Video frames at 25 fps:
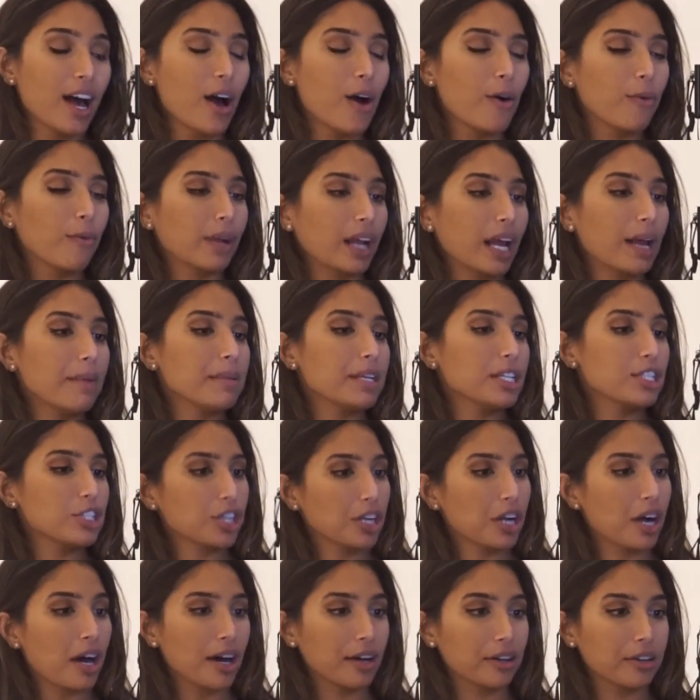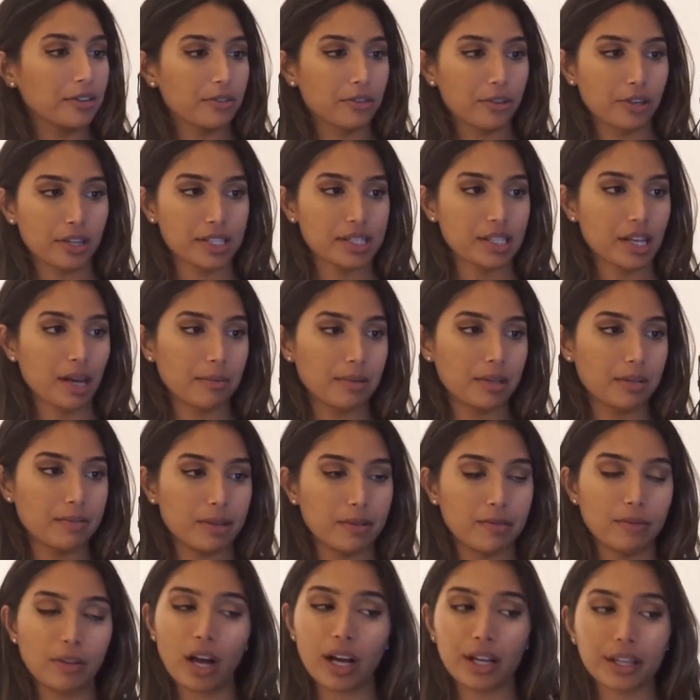When I'm in Chicago, of course, I'm going to
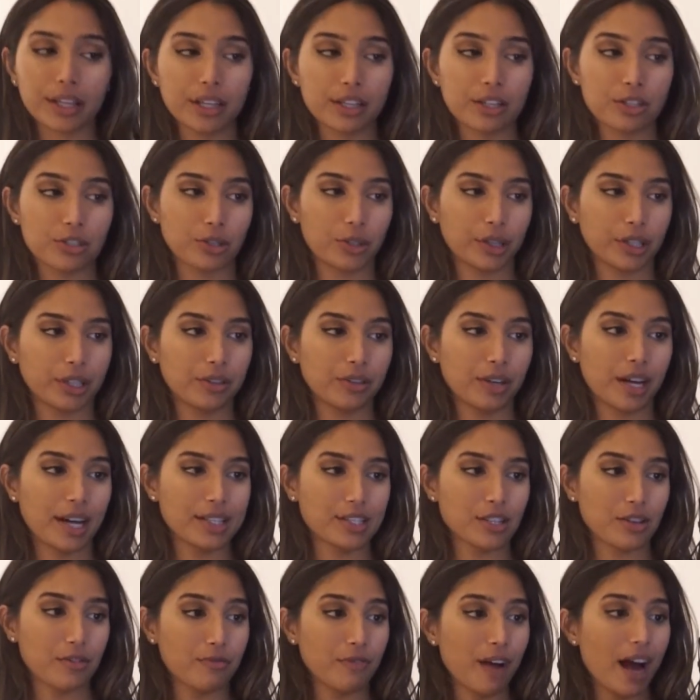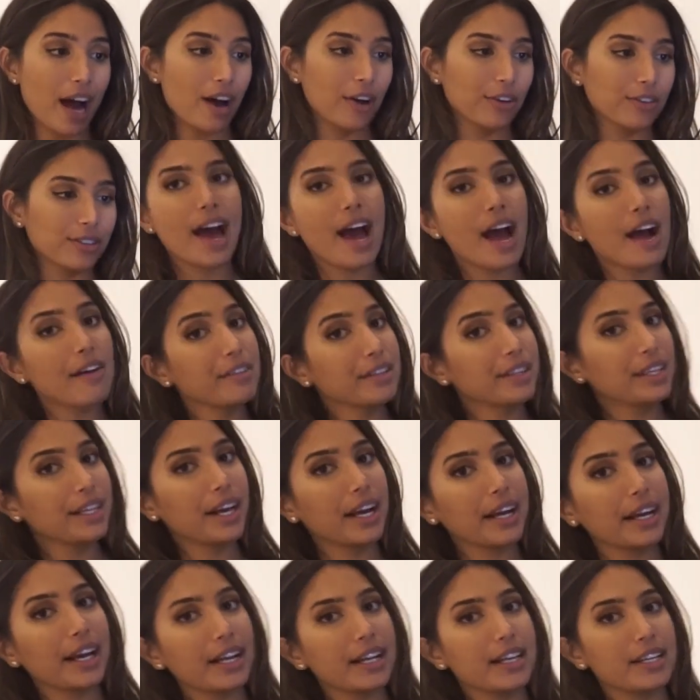be vlogging, showing you guys around everything
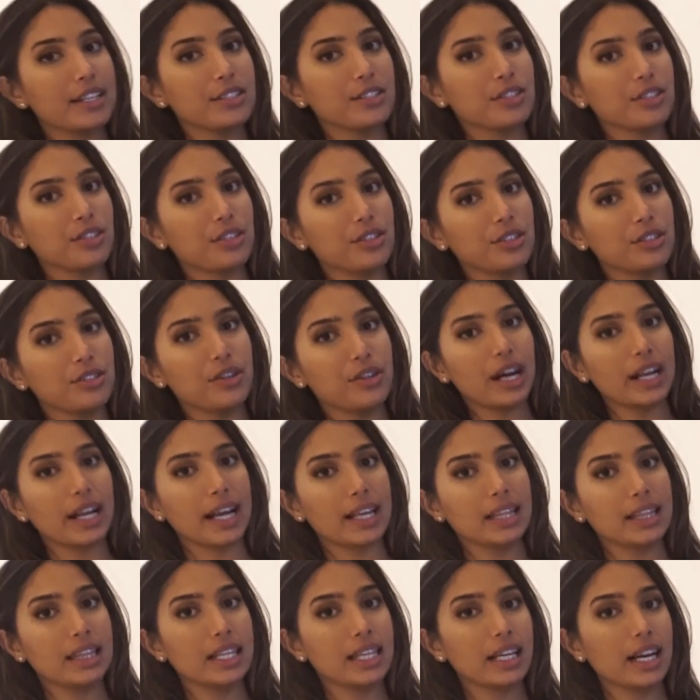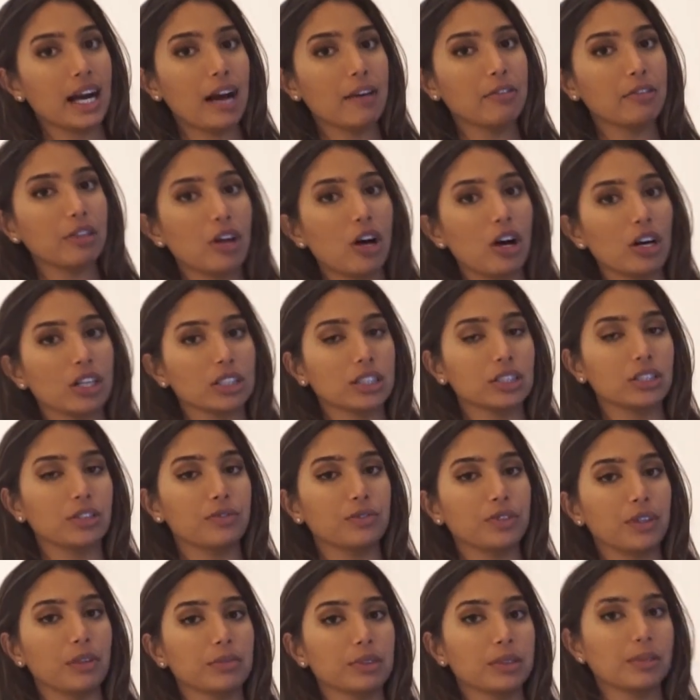I get into, I think I will also
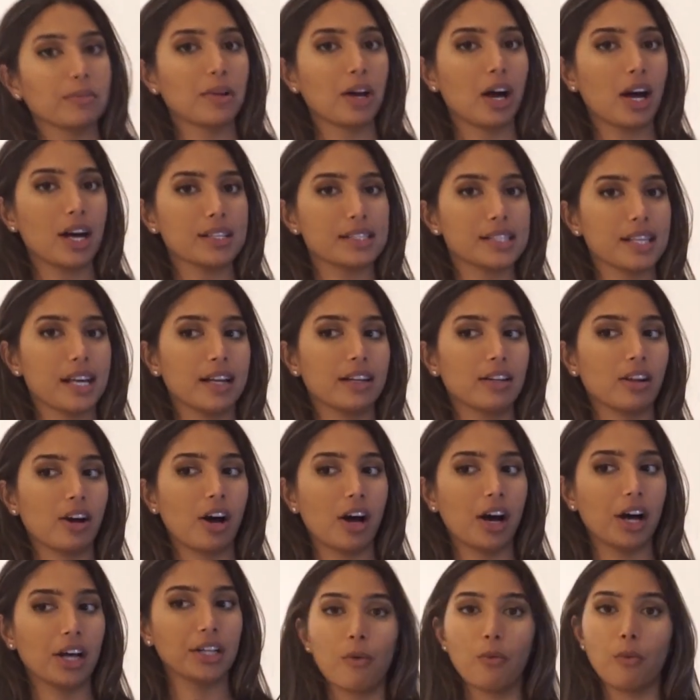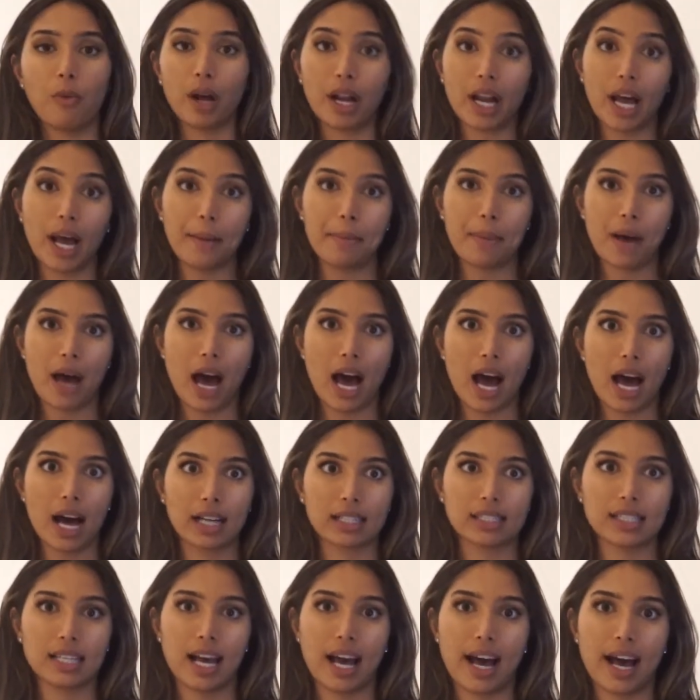film some content on what I
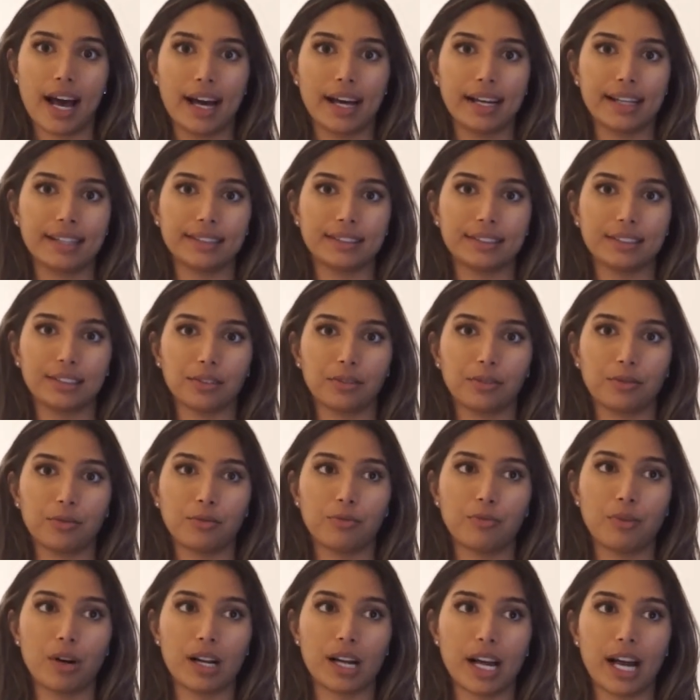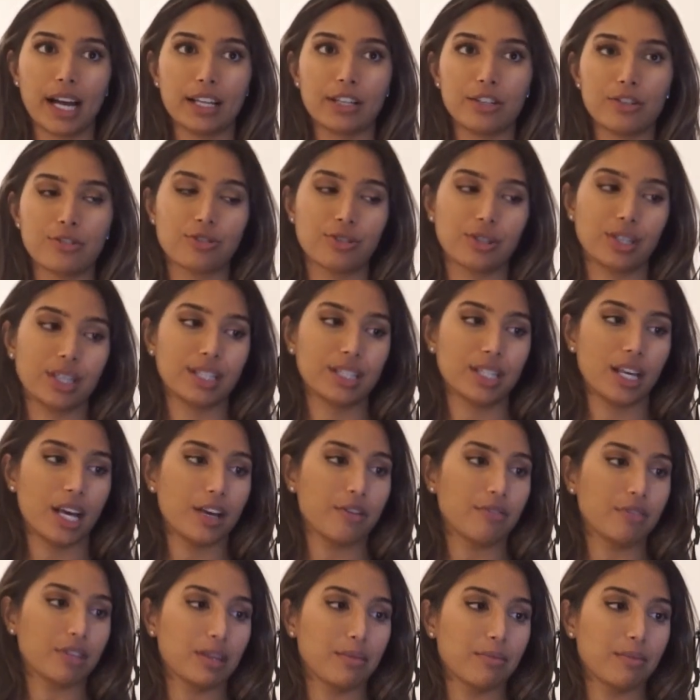packed and what I usually
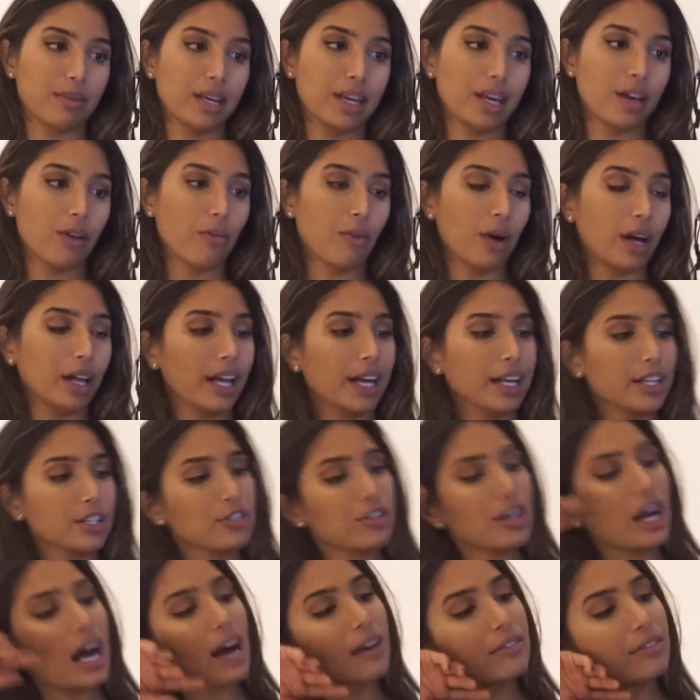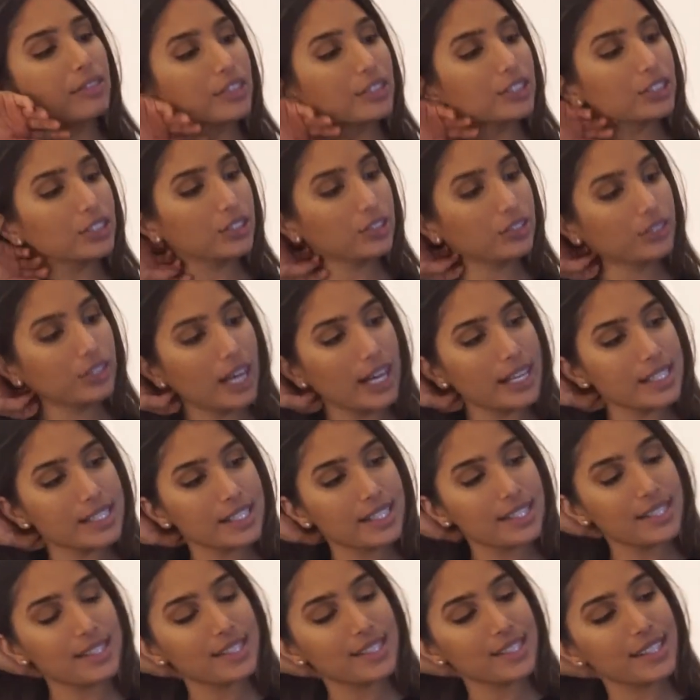take with me while I travel, so you guys
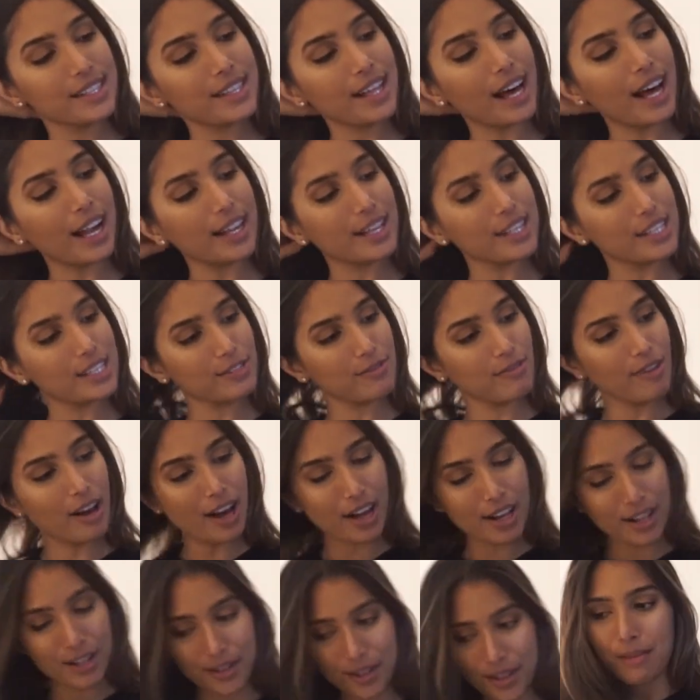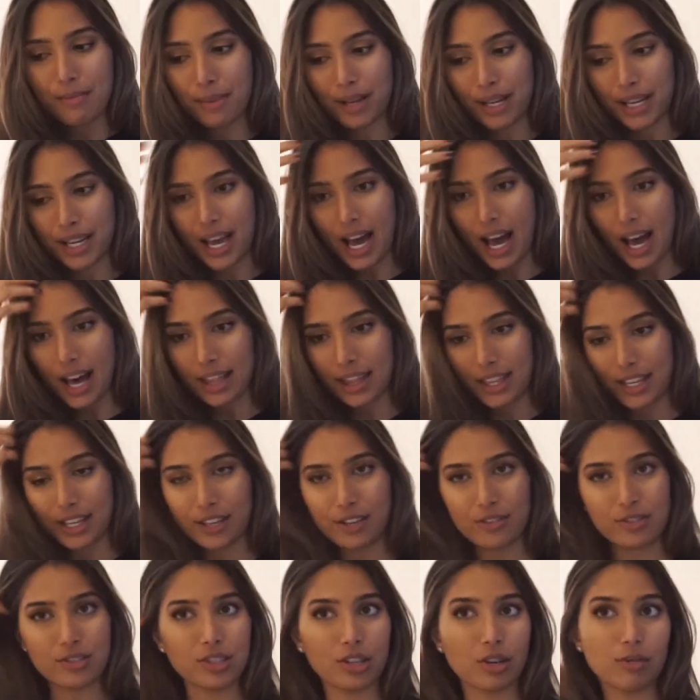can see that as well. But yeah,
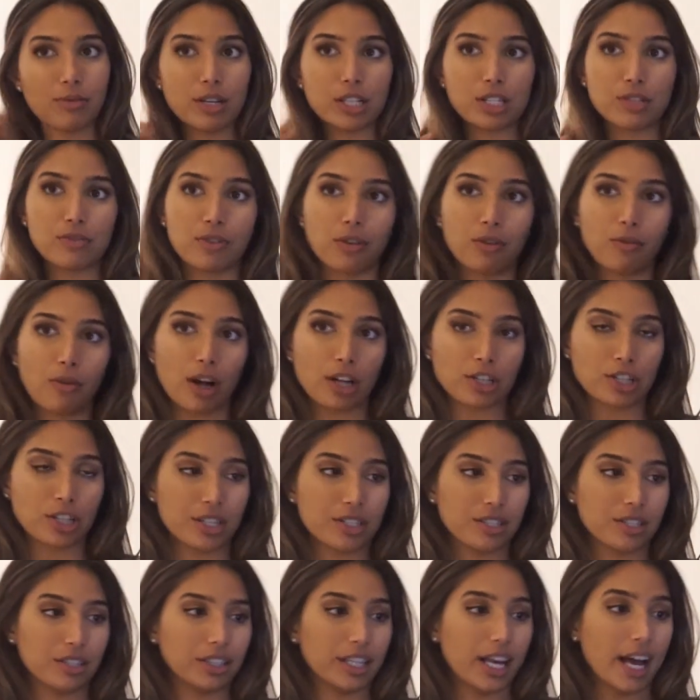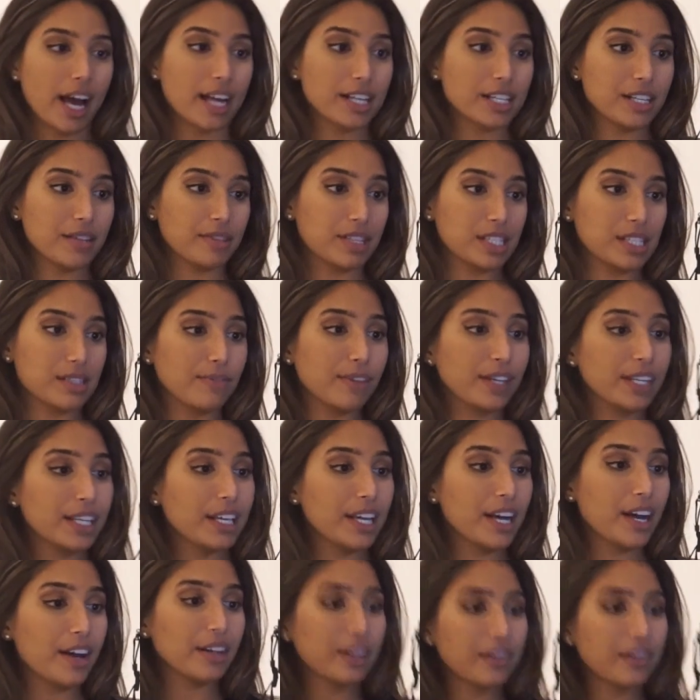thank you so much for watching until the end of this video.